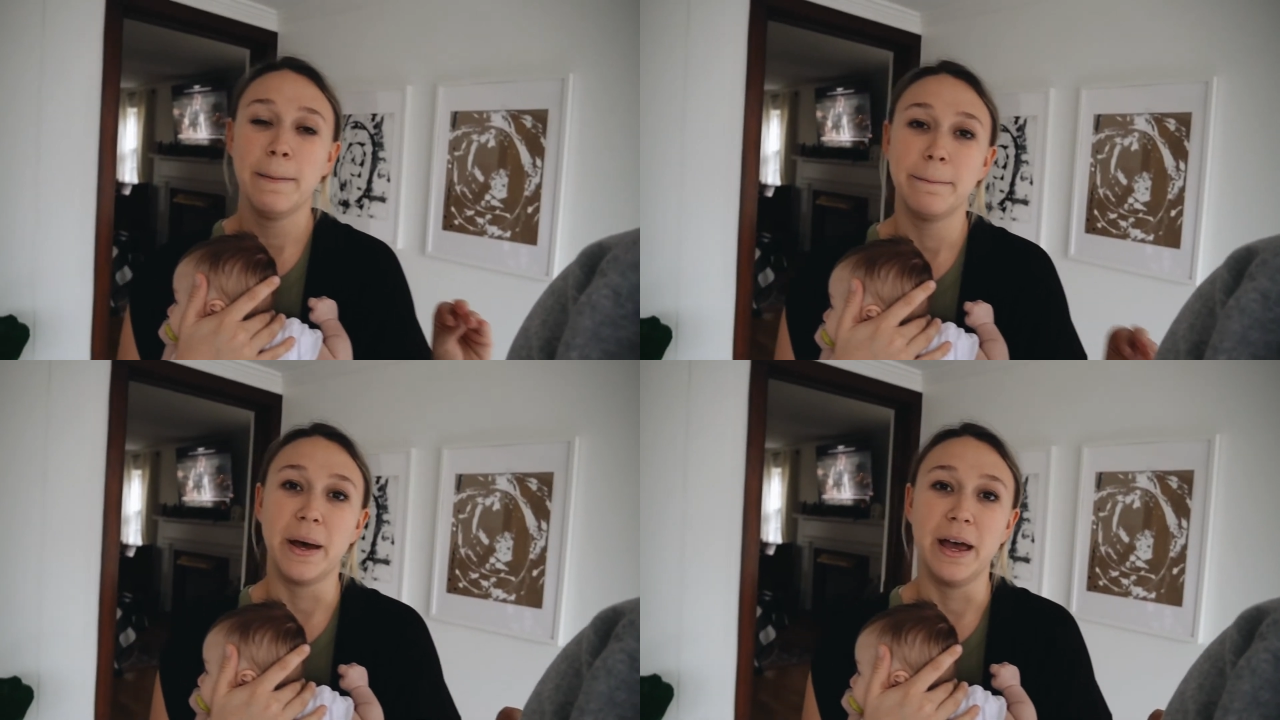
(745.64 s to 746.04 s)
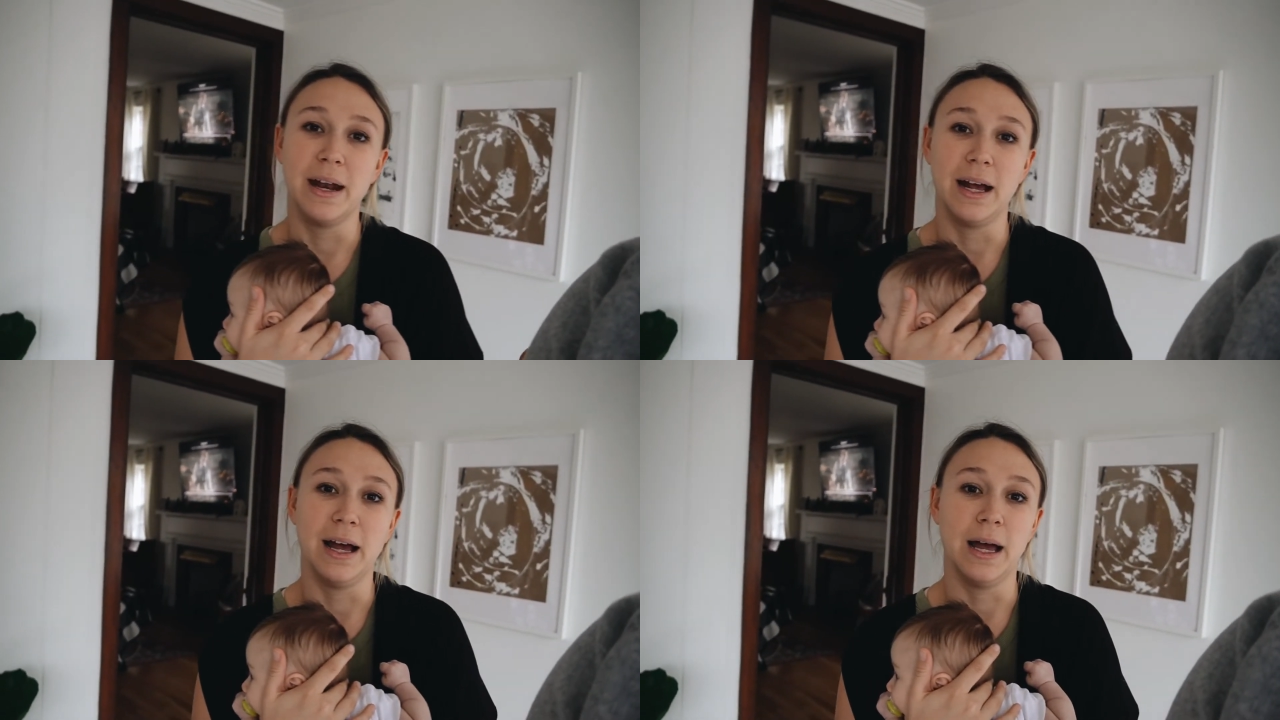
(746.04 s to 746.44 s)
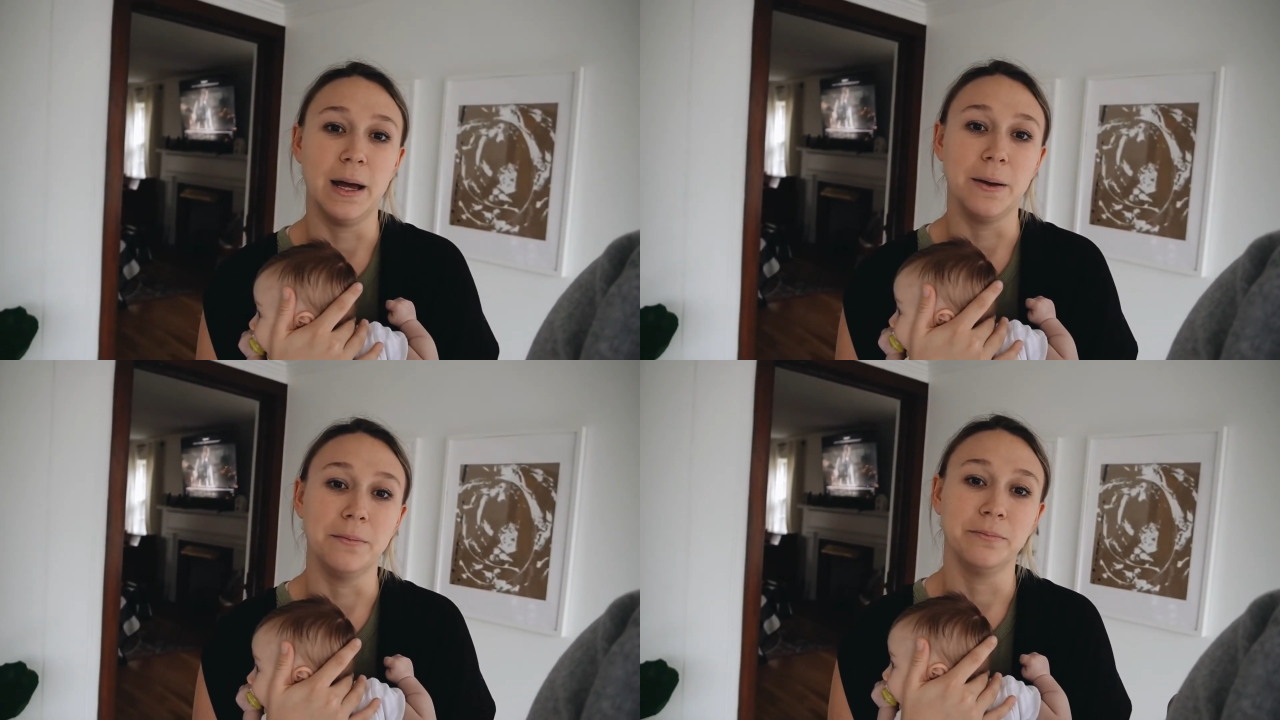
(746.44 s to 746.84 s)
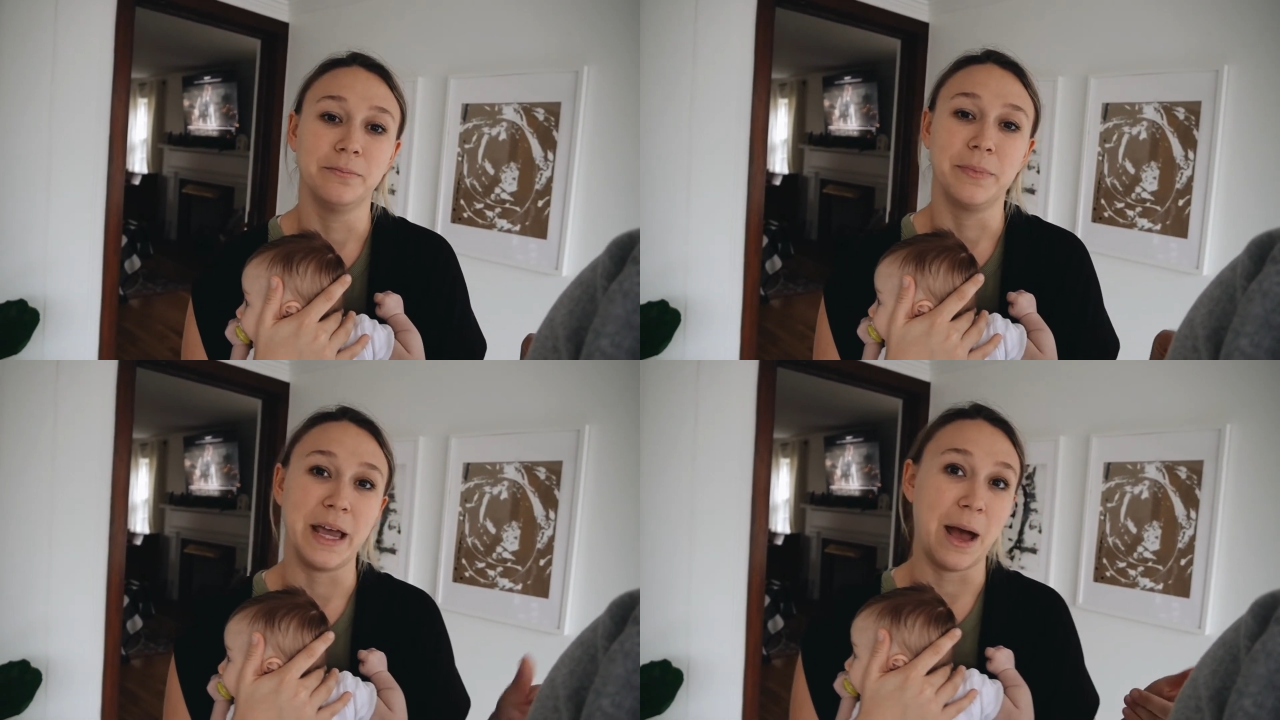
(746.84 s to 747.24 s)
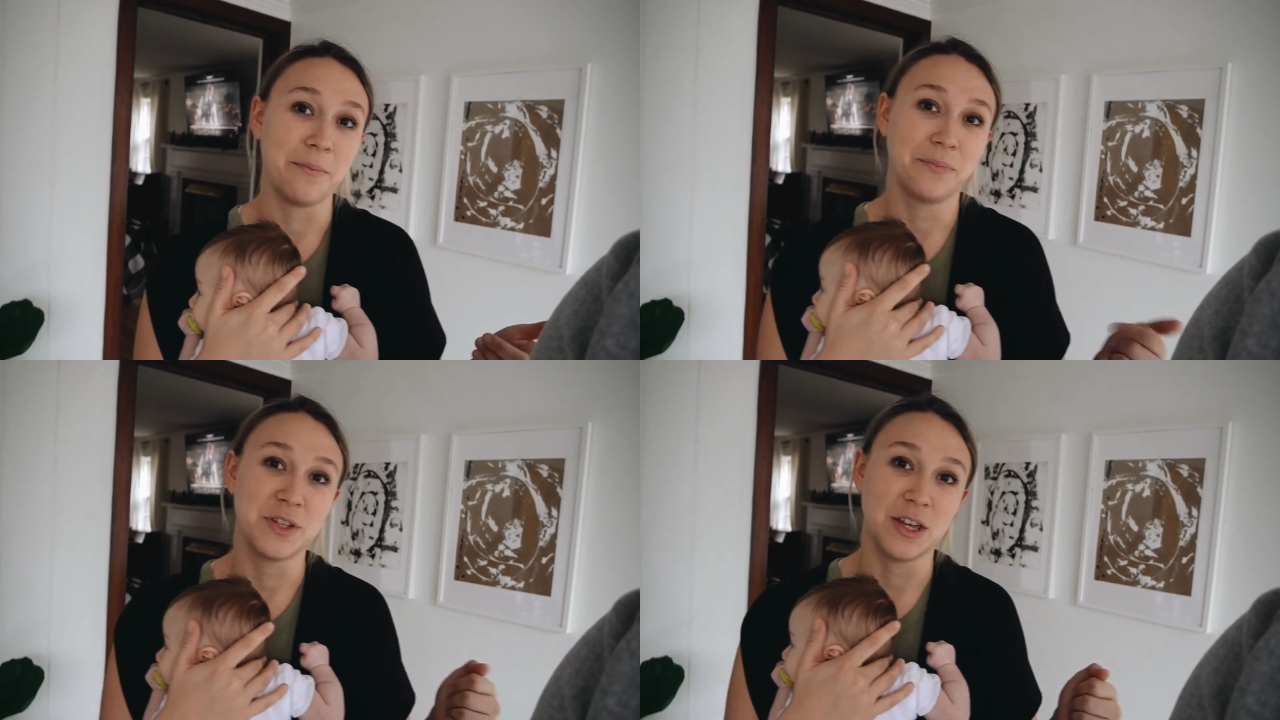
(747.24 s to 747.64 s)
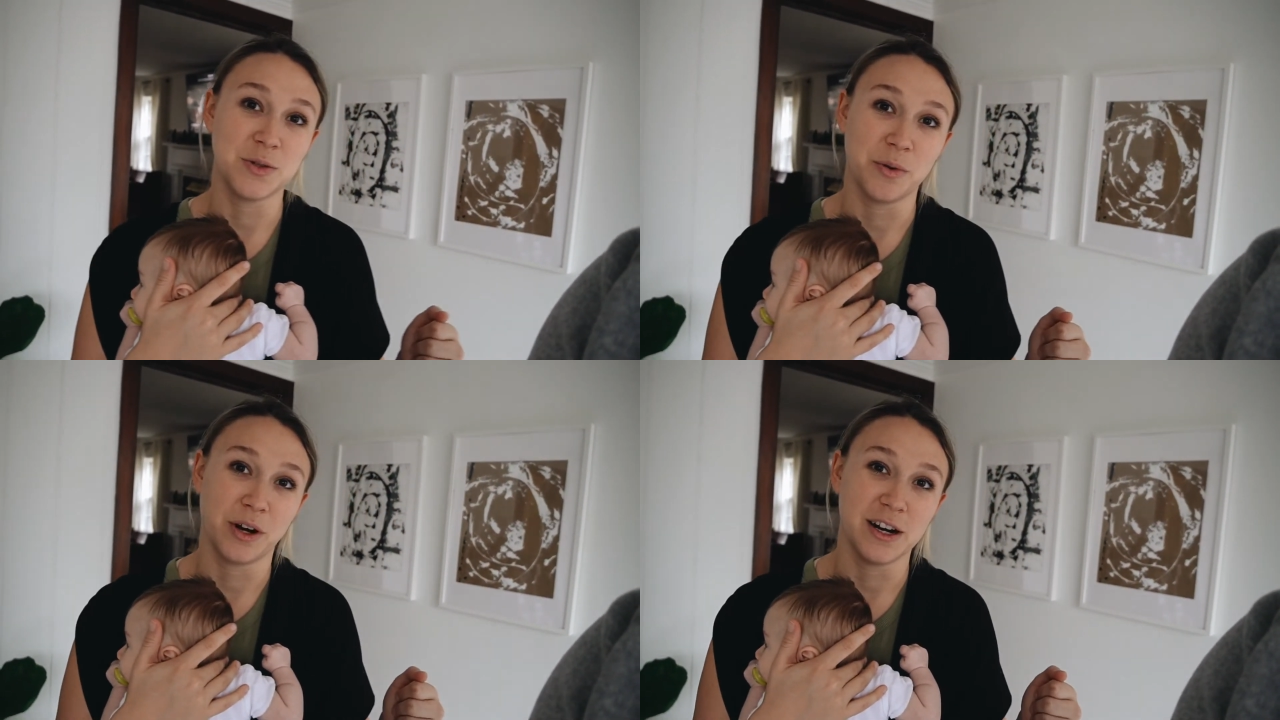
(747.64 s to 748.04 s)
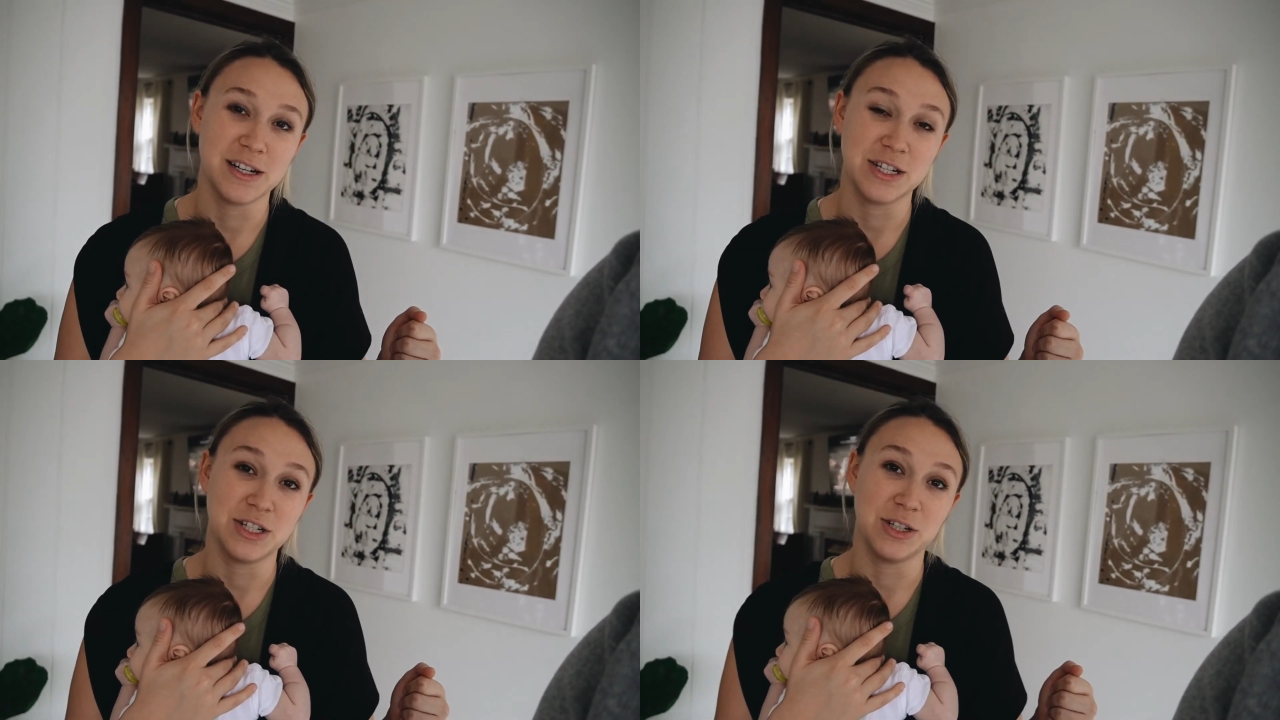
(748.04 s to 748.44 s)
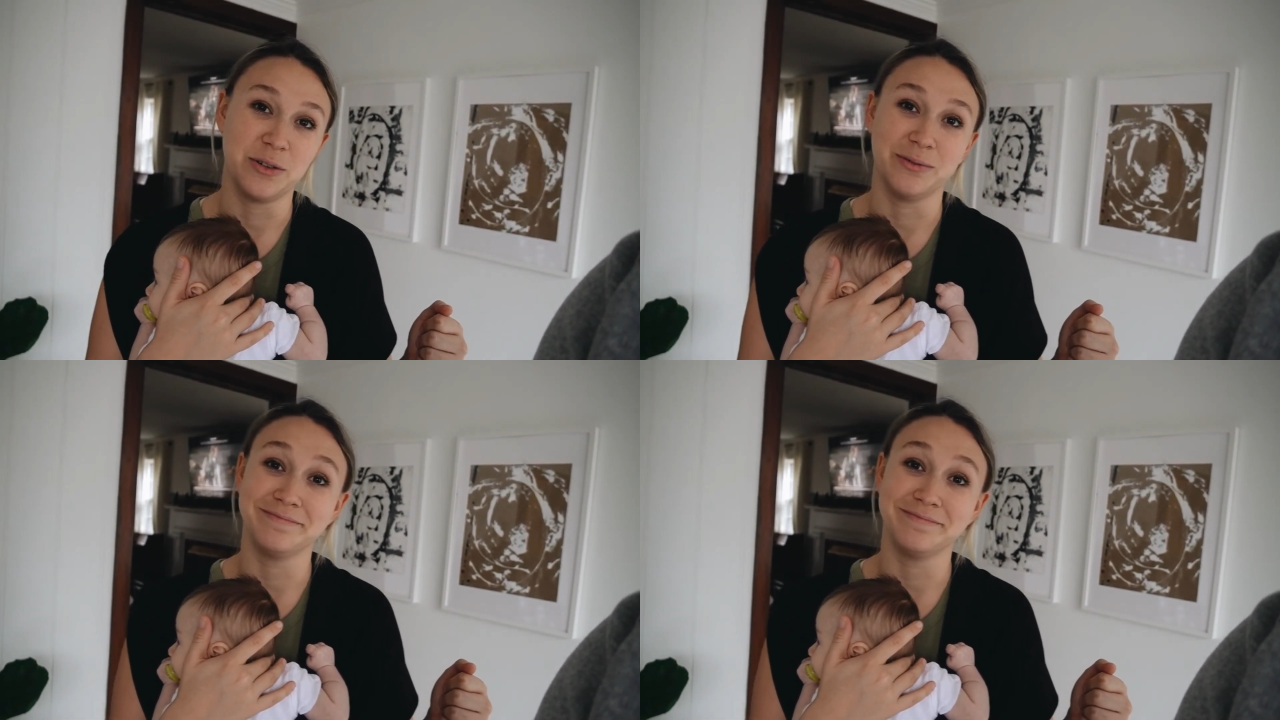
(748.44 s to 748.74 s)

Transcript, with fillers: but um, but yeah, so that's what we're going to do.